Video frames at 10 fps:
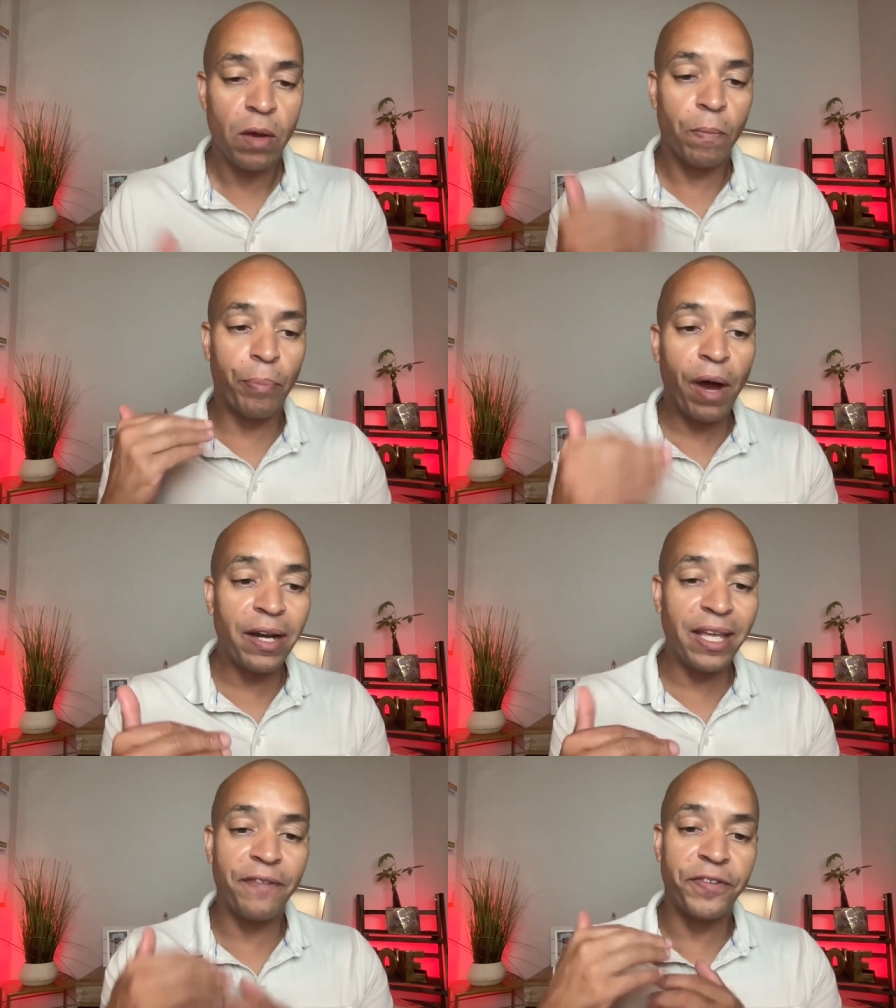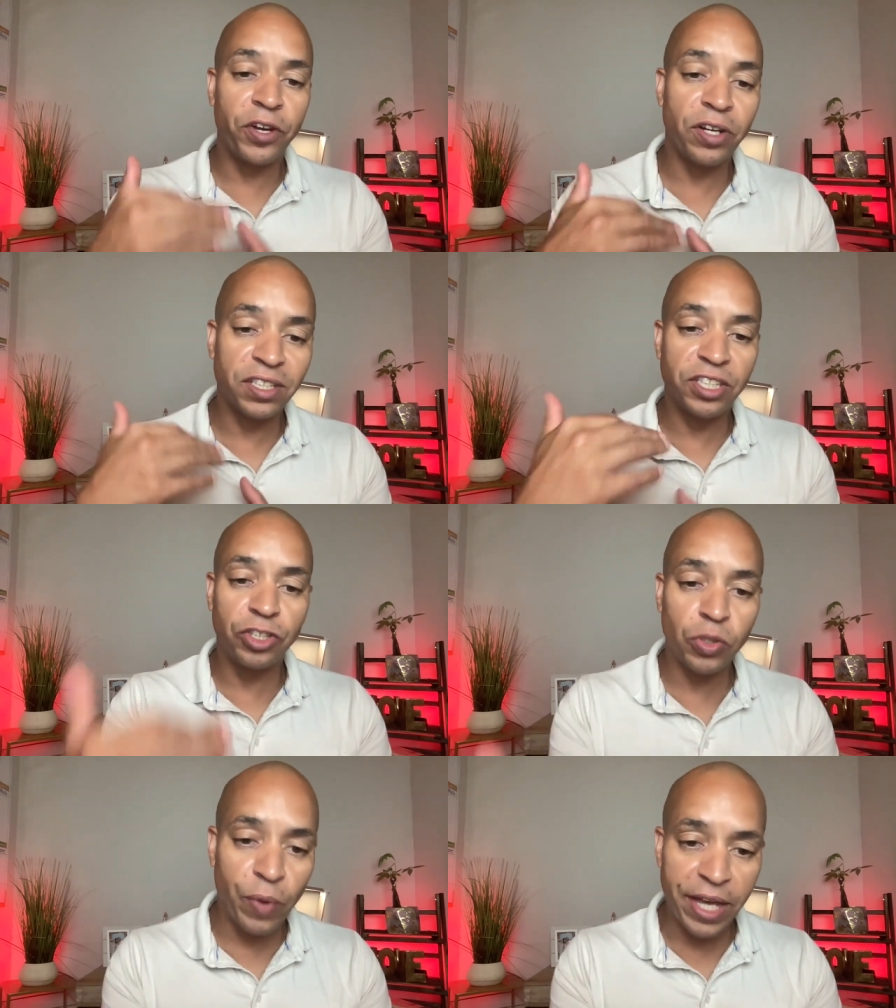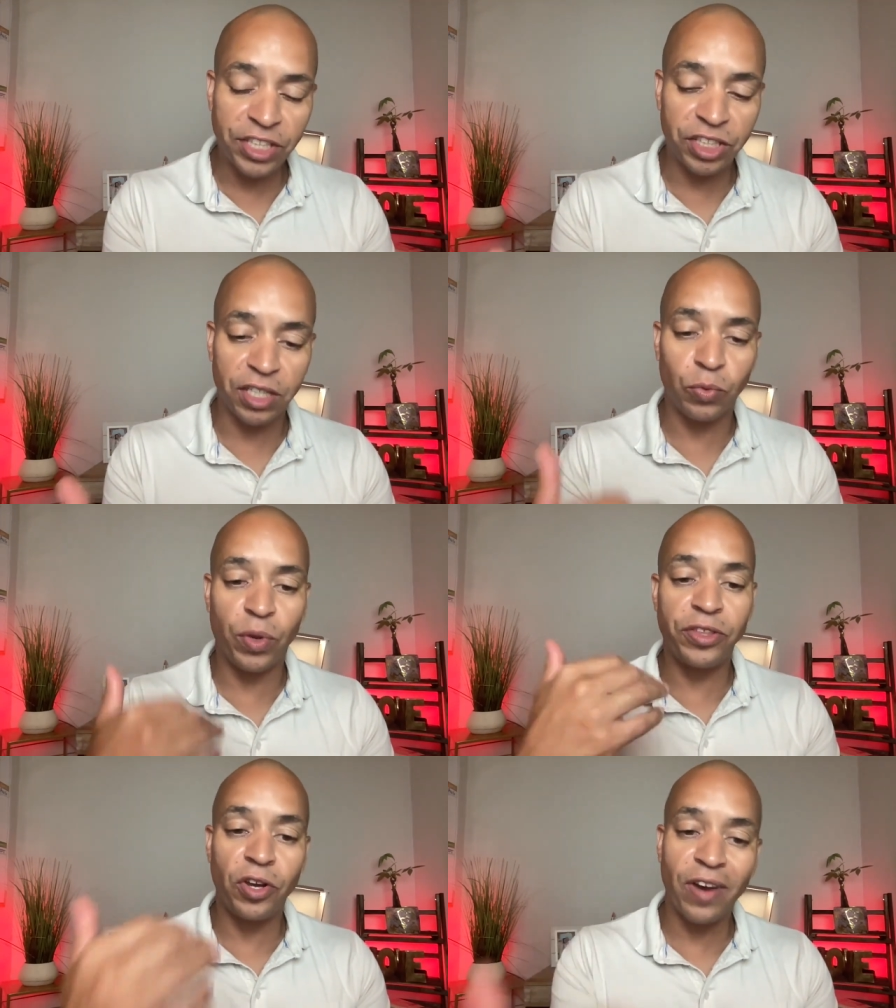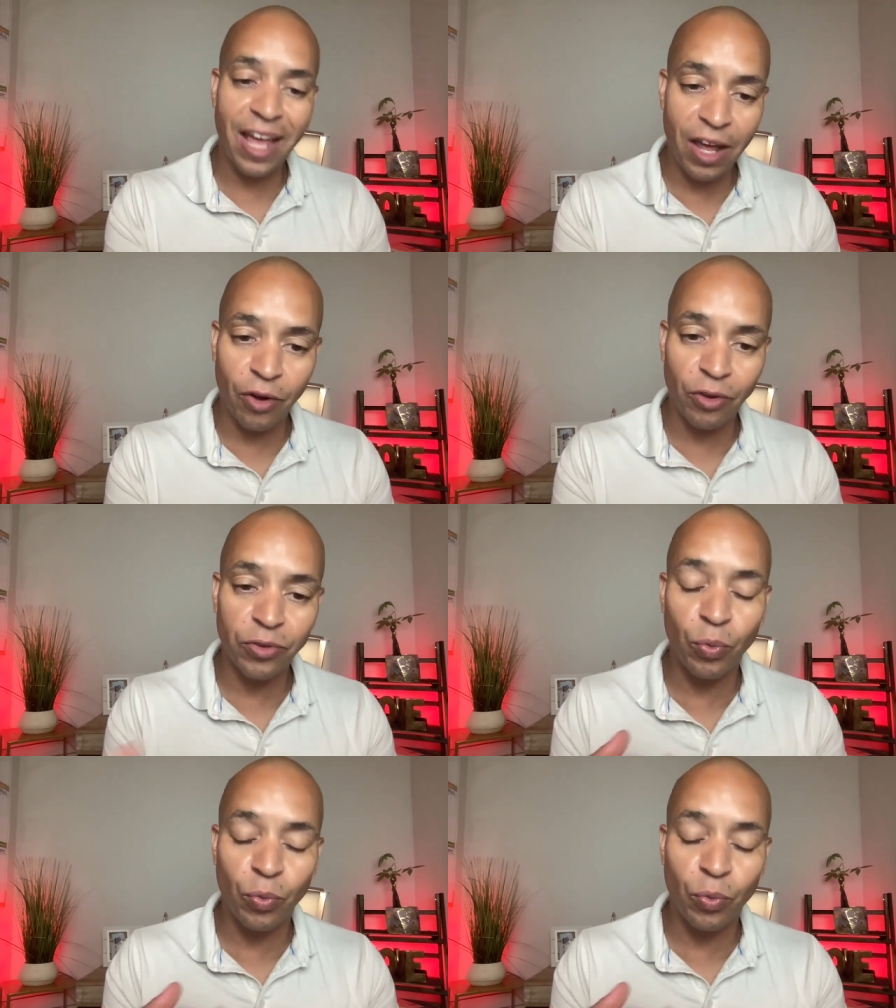but if you're in a situation with your health